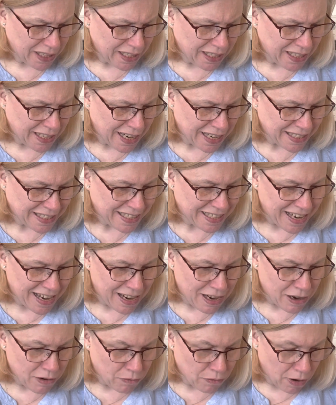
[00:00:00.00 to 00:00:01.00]

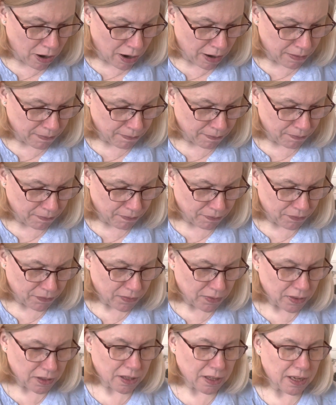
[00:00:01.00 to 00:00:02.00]
Yadira.
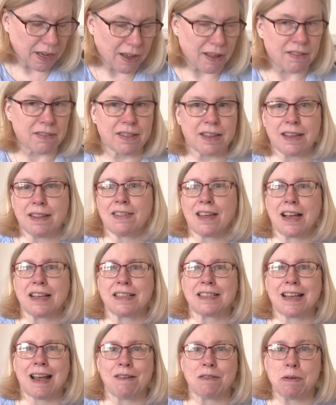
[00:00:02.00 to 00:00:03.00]
I think
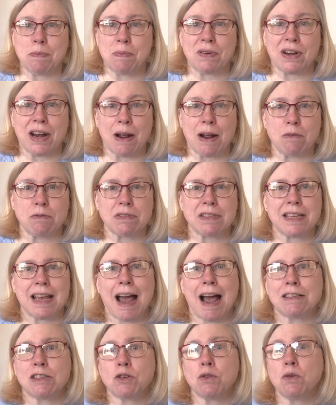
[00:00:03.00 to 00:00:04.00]
that's how you pronounce it.
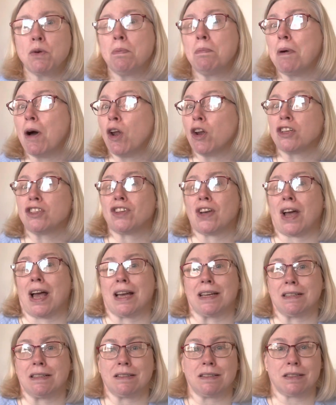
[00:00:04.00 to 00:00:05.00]
I do
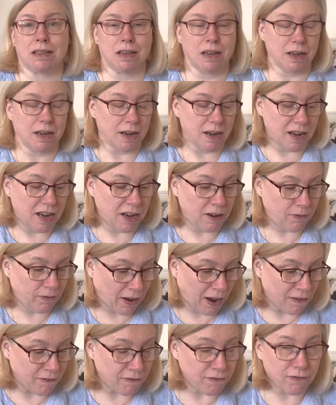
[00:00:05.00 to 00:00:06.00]
apologise if
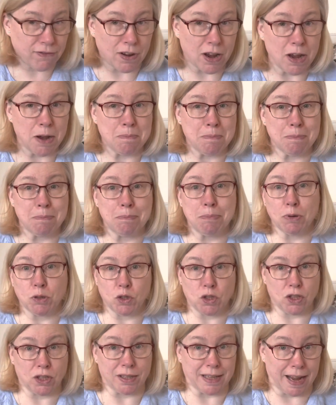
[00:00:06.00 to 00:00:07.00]
I've
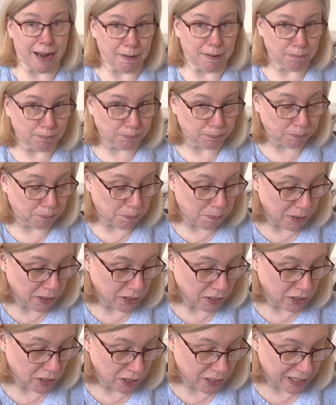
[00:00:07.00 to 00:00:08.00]
butchered that, but
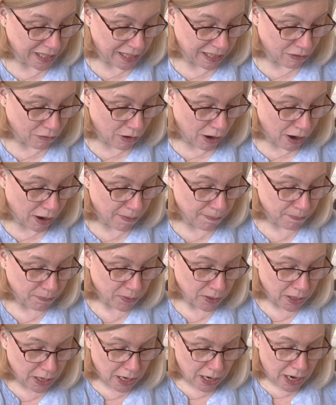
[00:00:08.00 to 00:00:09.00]
Yadira,
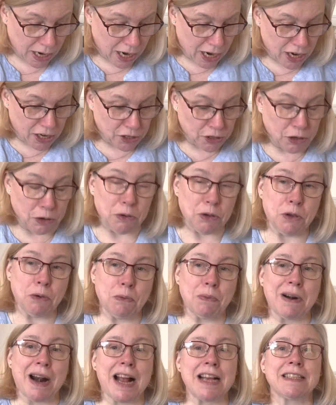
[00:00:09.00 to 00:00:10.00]
you
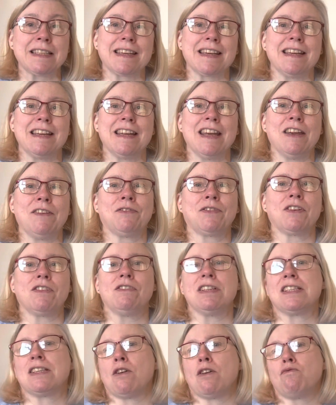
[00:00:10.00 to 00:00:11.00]
were asking if there
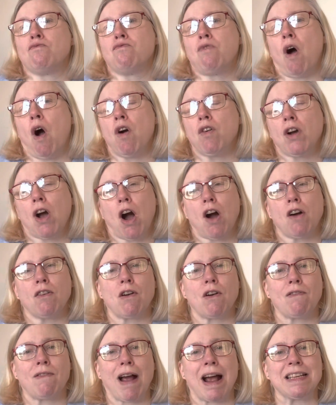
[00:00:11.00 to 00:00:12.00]
is a wrong or
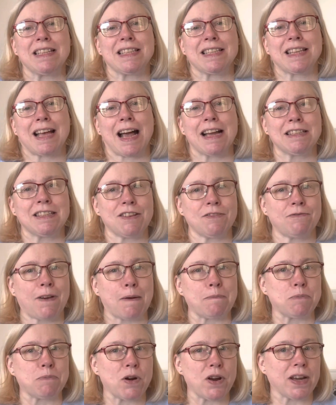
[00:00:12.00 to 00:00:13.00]
a right side to
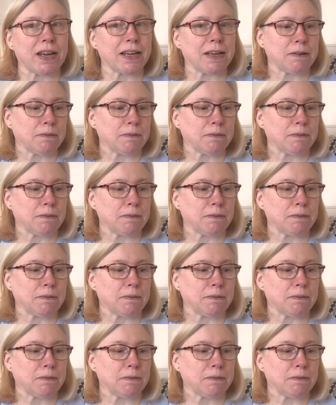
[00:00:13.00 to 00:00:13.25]
fabric.